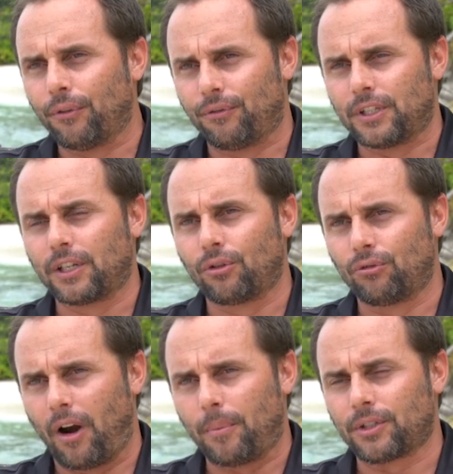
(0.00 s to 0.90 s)
the
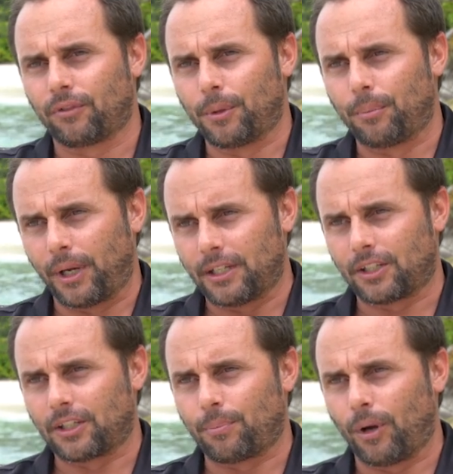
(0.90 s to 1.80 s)
physical rubbish from the
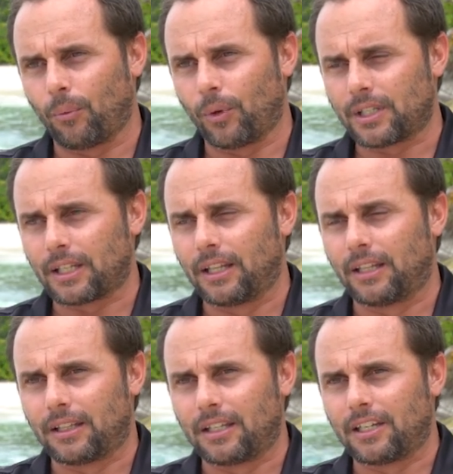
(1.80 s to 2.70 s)
beaches, but we see
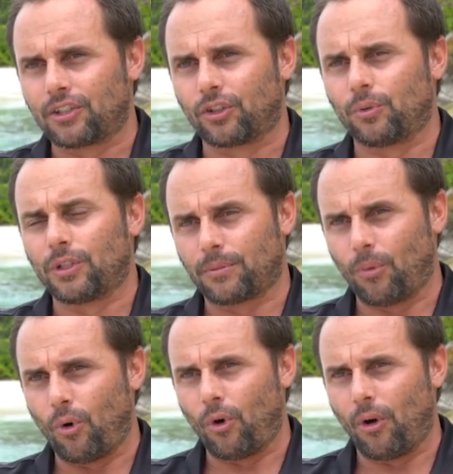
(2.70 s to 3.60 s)
that the issue is
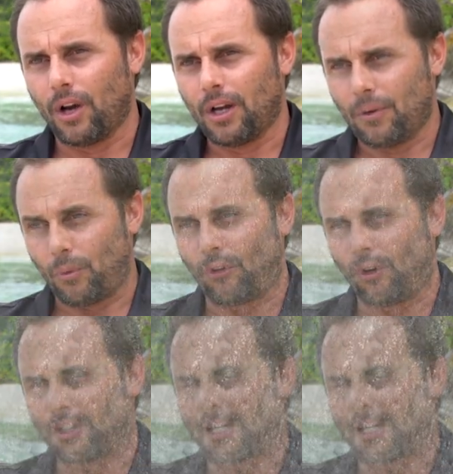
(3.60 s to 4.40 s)
more we've got to